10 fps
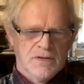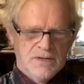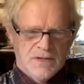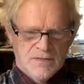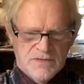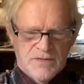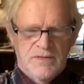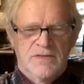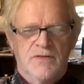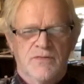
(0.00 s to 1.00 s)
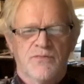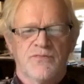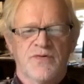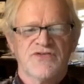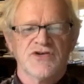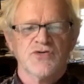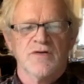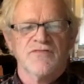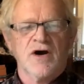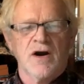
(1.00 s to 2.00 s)
the, the, the
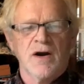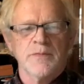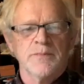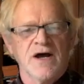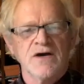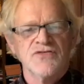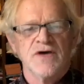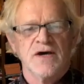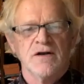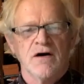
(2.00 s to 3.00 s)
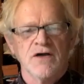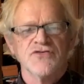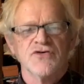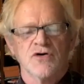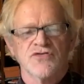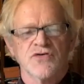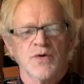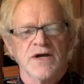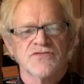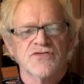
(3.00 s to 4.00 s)
residual of carbon monoxide also goes
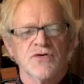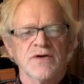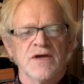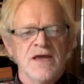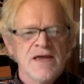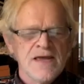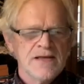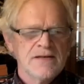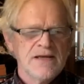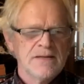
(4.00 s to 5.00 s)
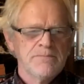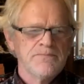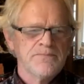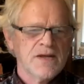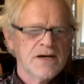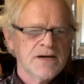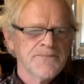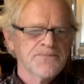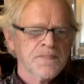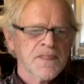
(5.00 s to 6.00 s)
away. So it, it, it, uh,
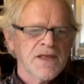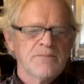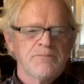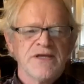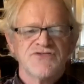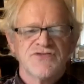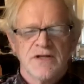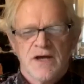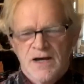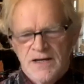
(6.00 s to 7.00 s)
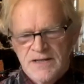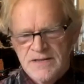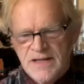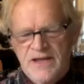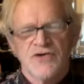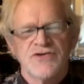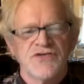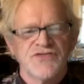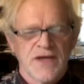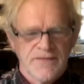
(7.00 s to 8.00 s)
it beats it on
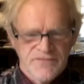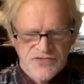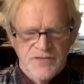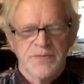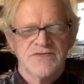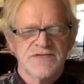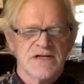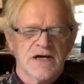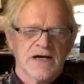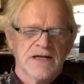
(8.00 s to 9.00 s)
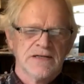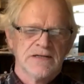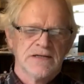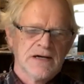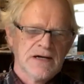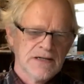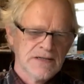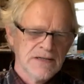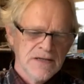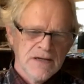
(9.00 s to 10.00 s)
energy savings. It beats it on,
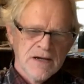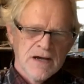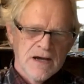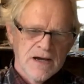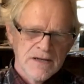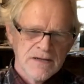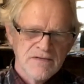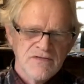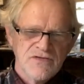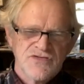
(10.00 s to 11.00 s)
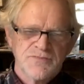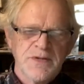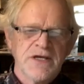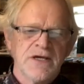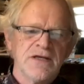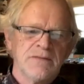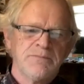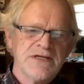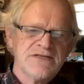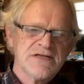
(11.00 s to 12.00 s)
on, on speed. It
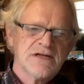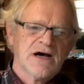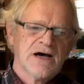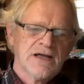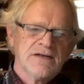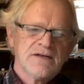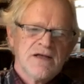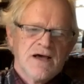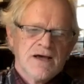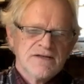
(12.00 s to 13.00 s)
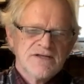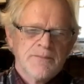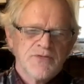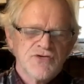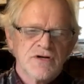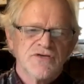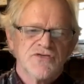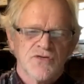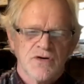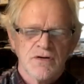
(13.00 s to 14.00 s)
beats it on uh, temperature
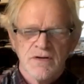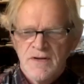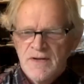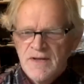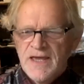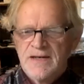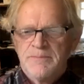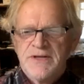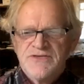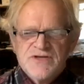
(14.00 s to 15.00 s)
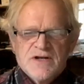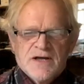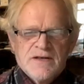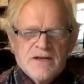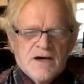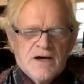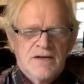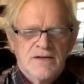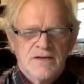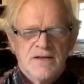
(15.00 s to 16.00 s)
control and it beats it on,
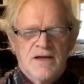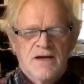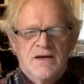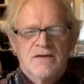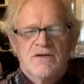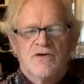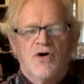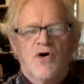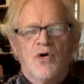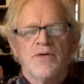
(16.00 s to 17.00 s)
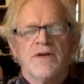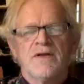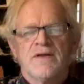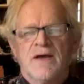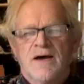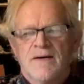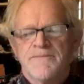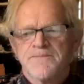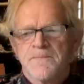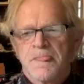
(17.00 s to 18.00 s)
on uh, your own
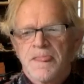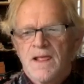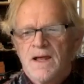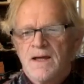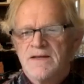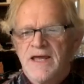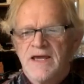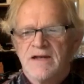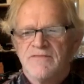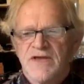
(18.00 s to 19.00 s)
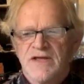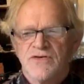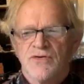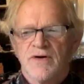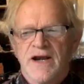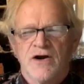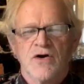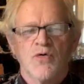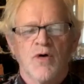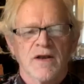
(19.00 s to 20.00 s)
um, uh, negative indoor air
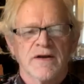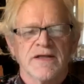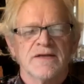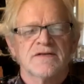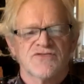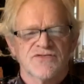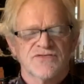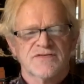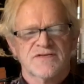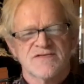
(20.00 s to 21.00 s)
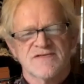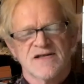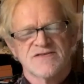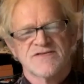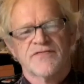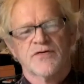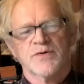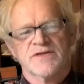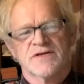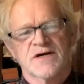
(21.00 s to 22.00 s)
quality doesn't does not suffer
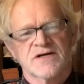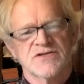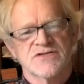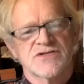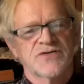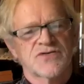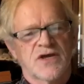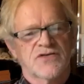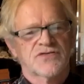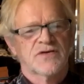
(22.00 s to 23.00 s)
with induction. So it's it's